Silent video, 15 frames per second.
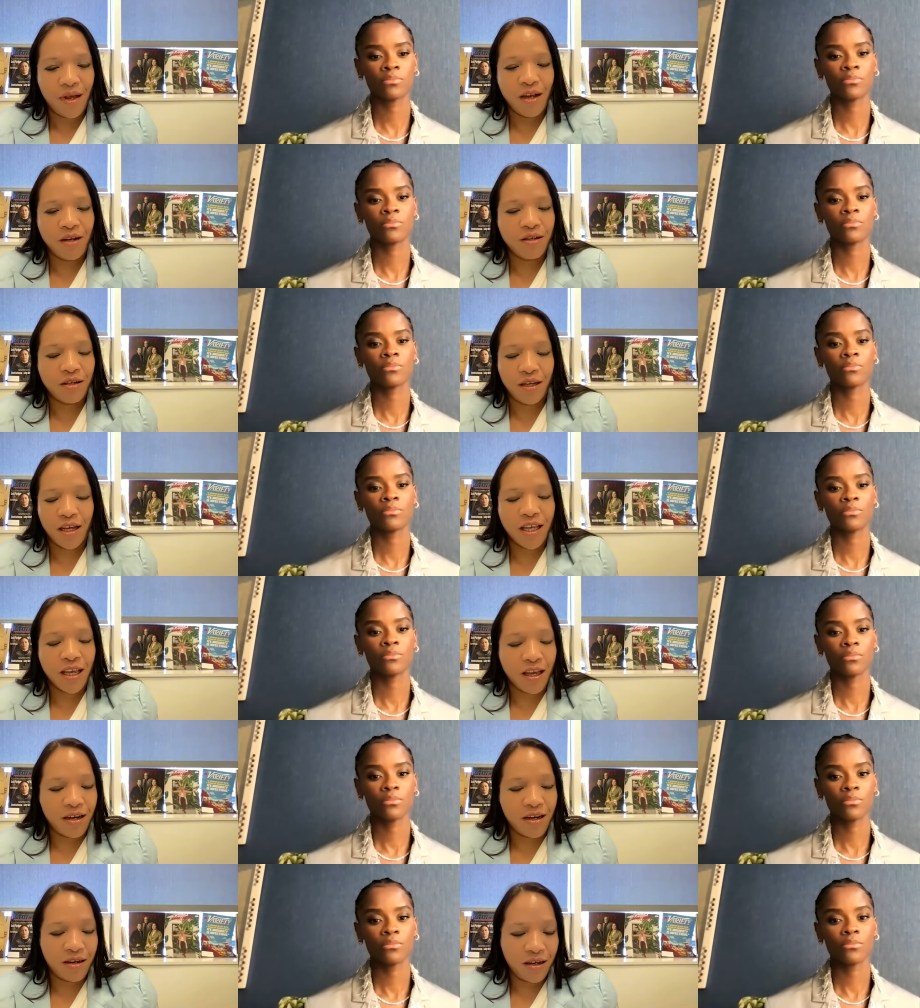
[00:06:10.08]
Speaker 1: and
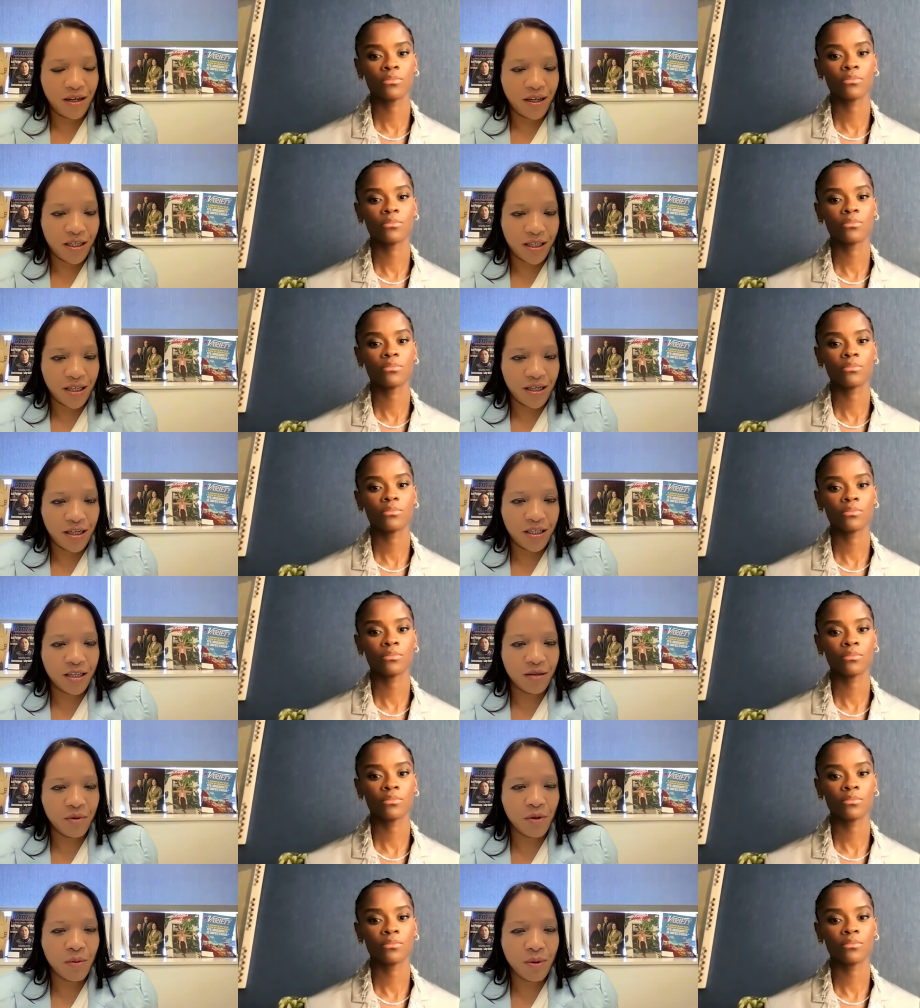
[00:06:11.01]
again, like I said,
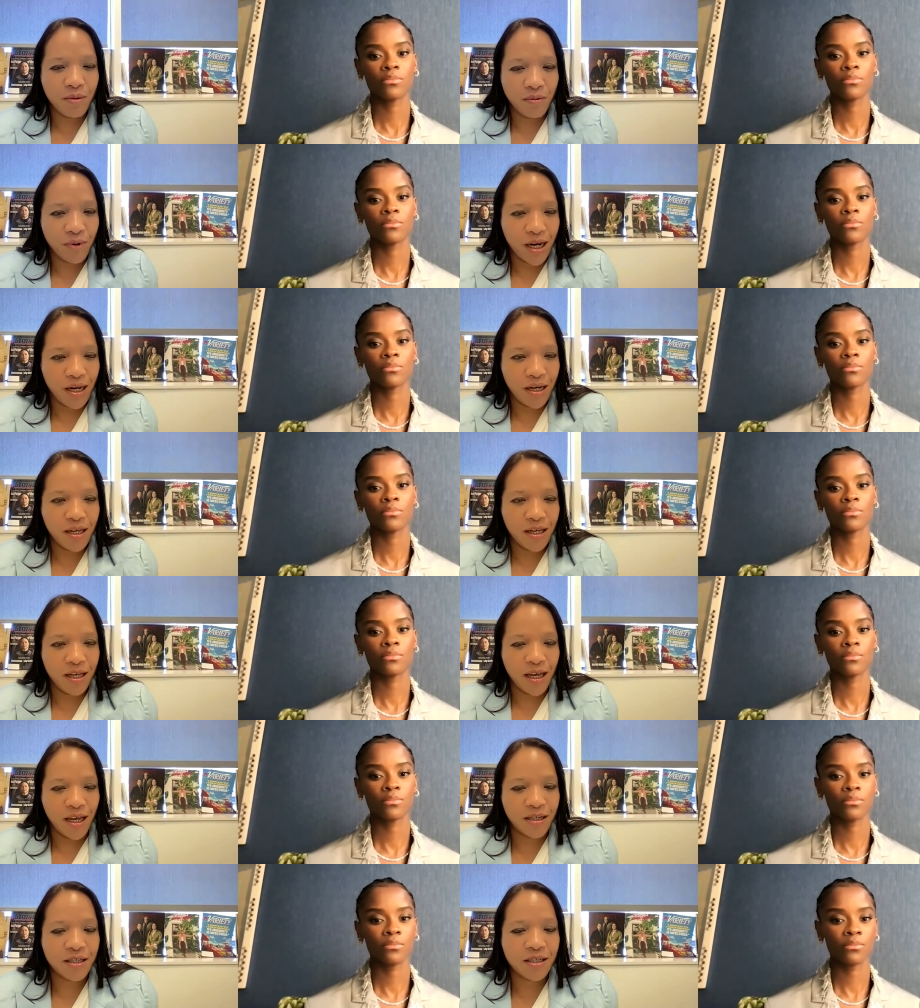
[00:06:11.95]
it's something we rarely
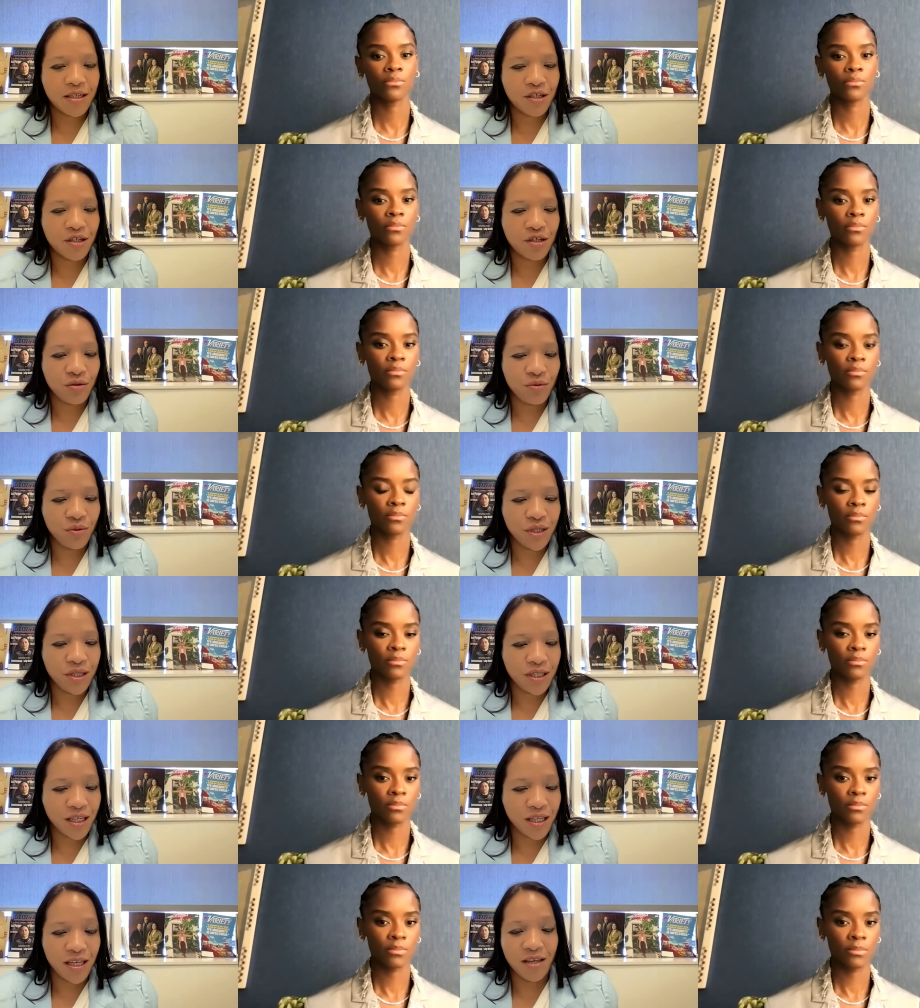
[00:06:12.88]
get to
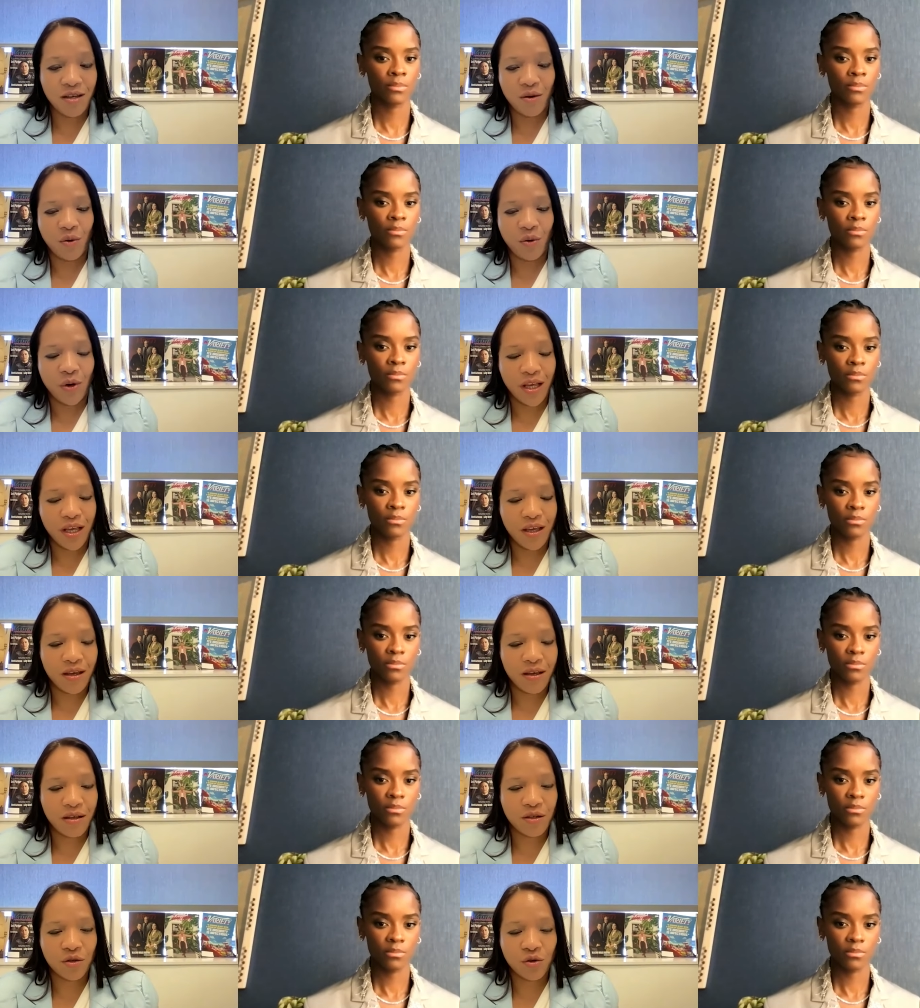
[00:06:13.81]
see or hear.